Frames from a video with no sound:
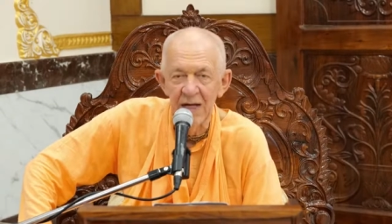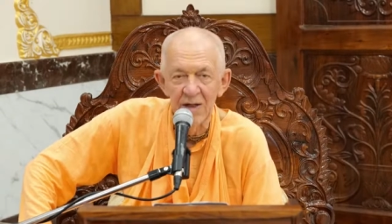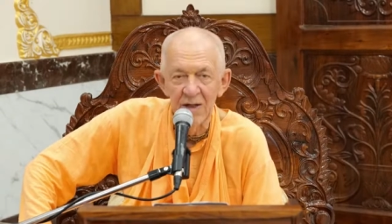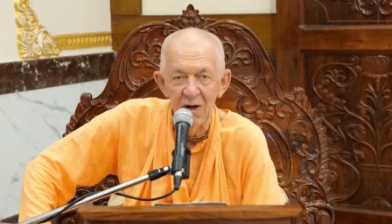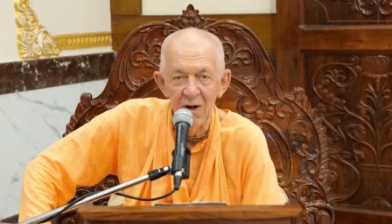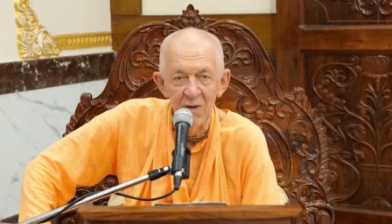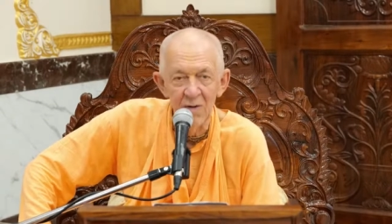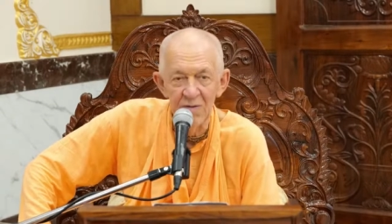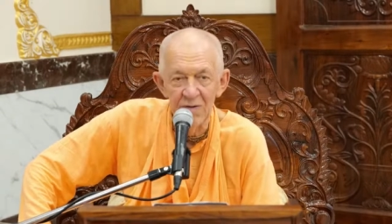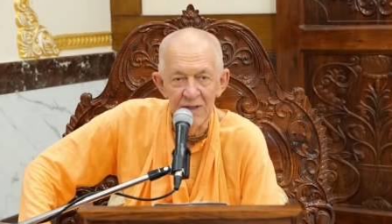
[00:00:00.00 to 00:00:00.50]

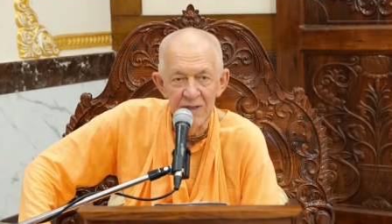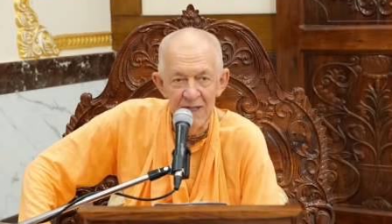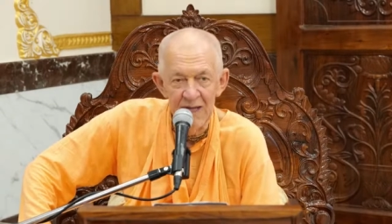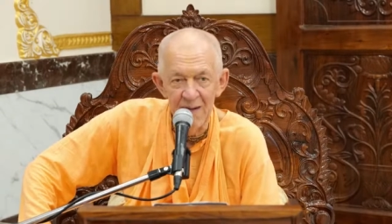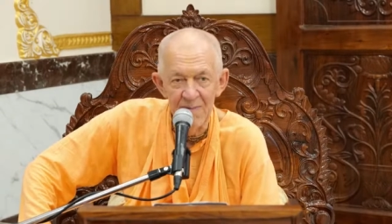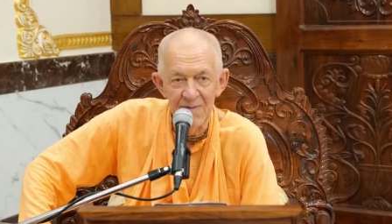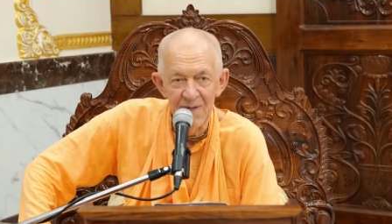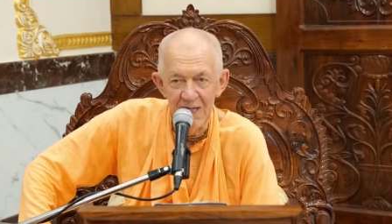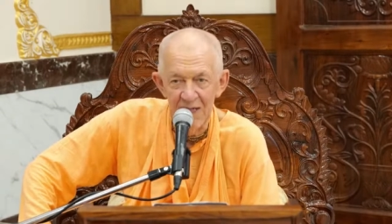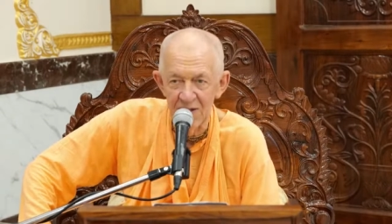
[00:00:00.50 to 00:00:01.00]
and all the
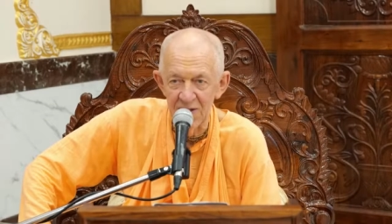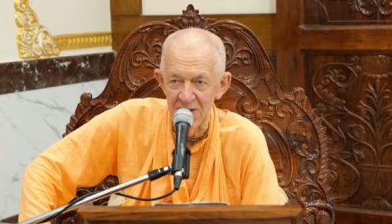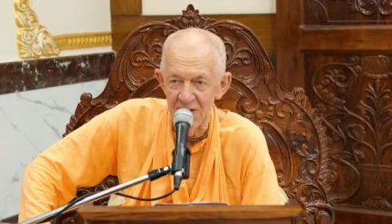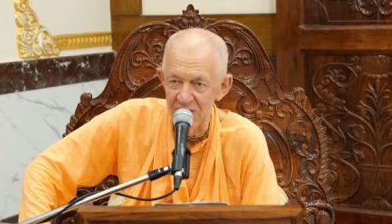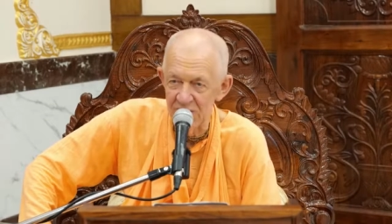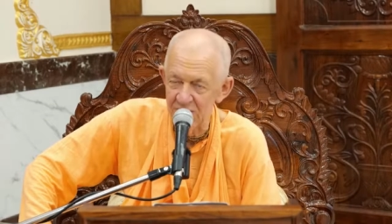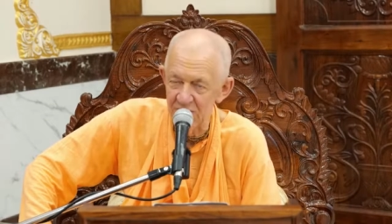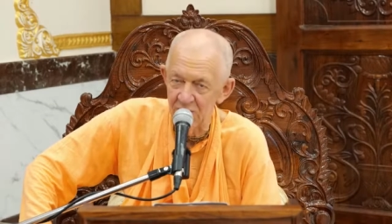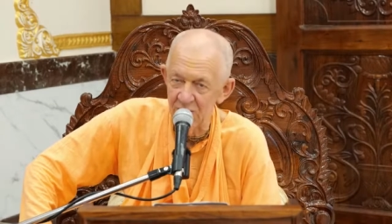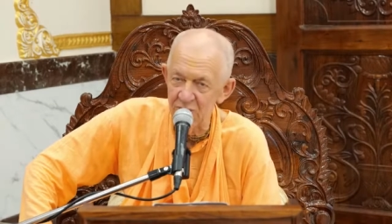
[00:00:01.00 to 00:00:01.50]

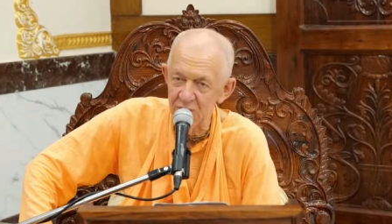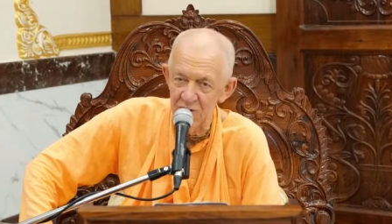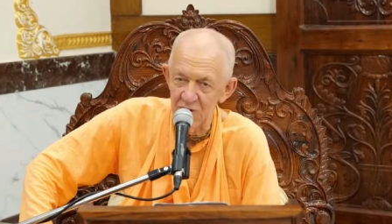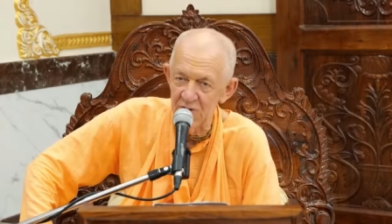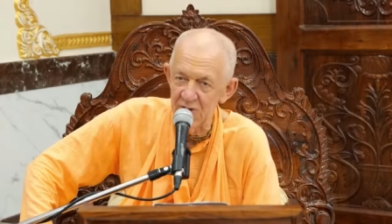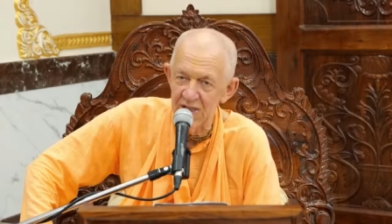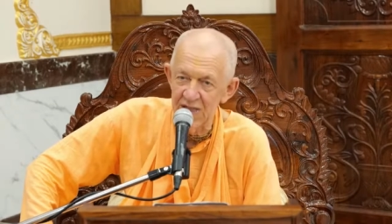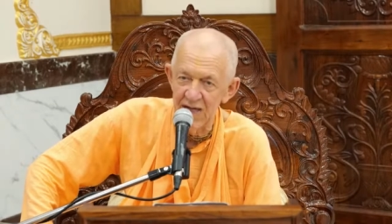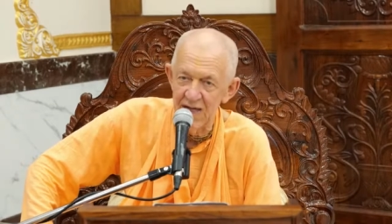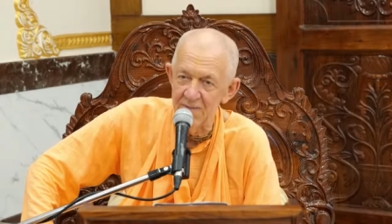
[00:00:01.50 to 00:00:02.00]
demigods
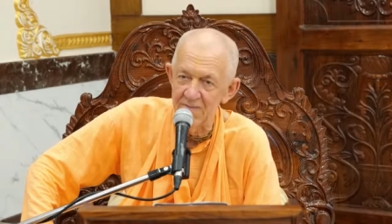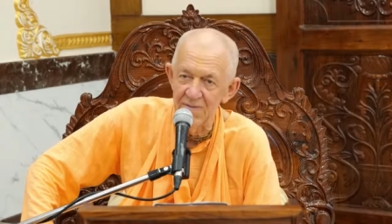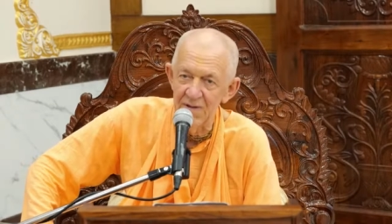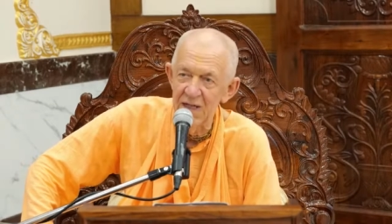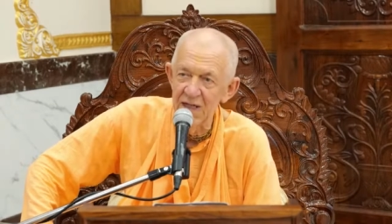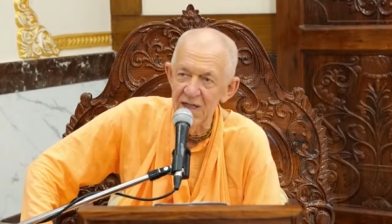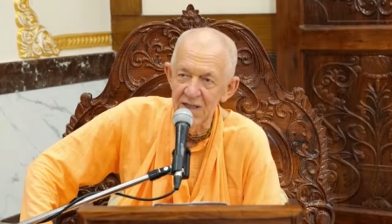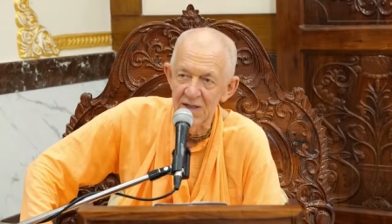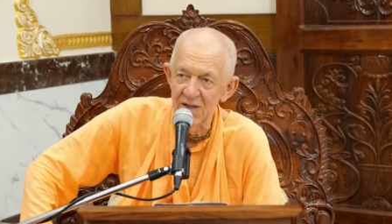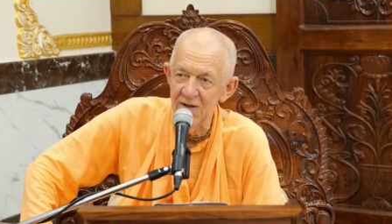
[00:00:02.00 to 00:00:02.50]
also
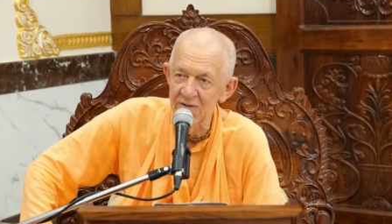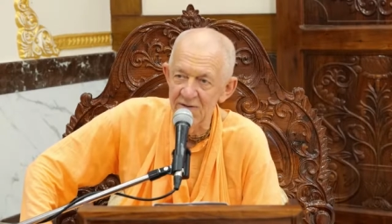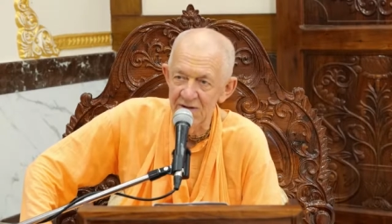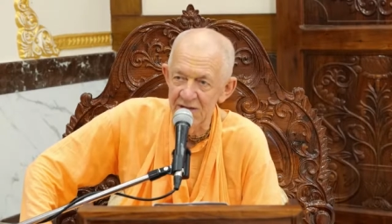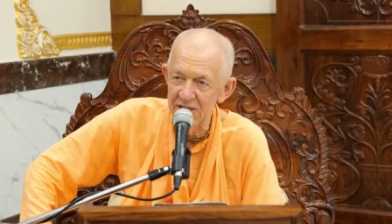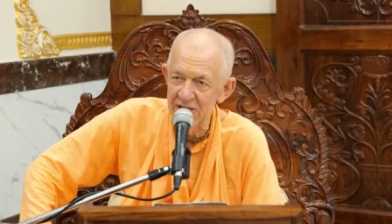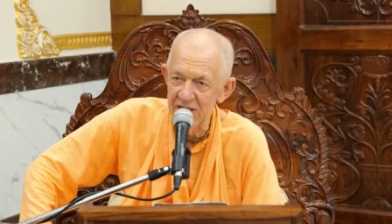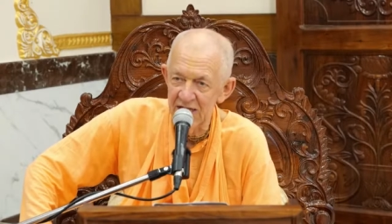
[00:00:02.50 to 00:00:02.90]
came to